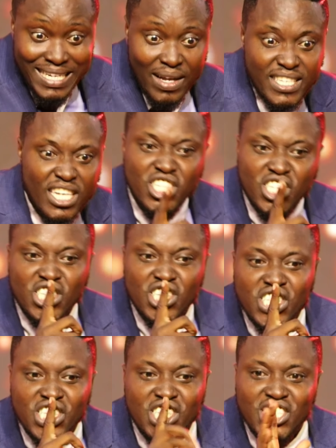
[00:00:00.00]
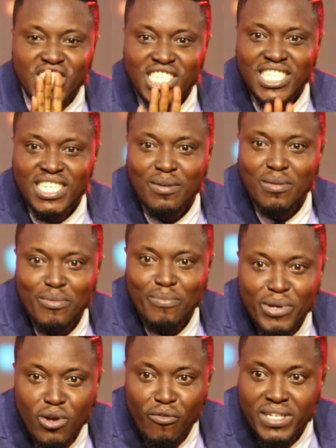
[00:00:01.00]
I said, shh, shh, shh. Wait,
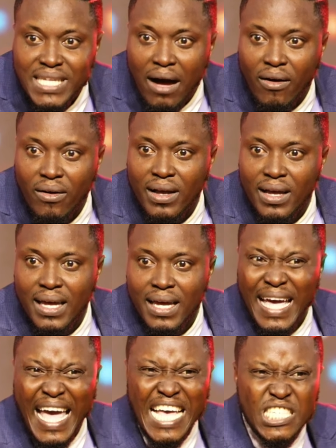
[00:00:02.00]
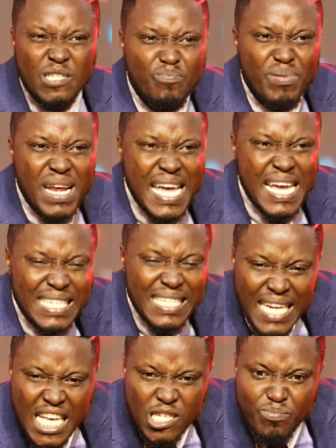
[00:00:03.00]
your voice Explain,
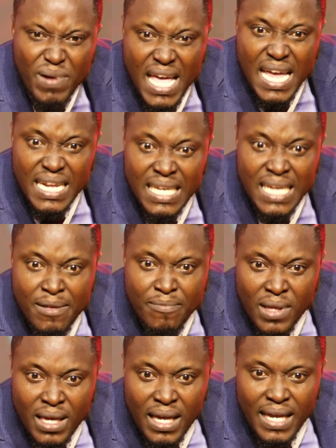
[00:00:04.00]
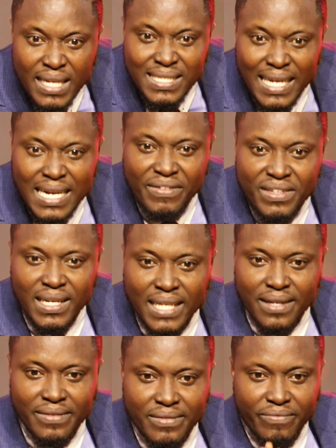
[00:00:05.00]
explain. He said everything. I said,
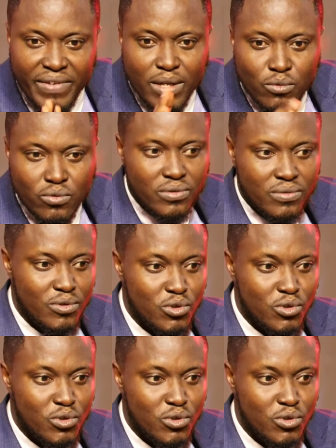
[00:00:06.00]
very good.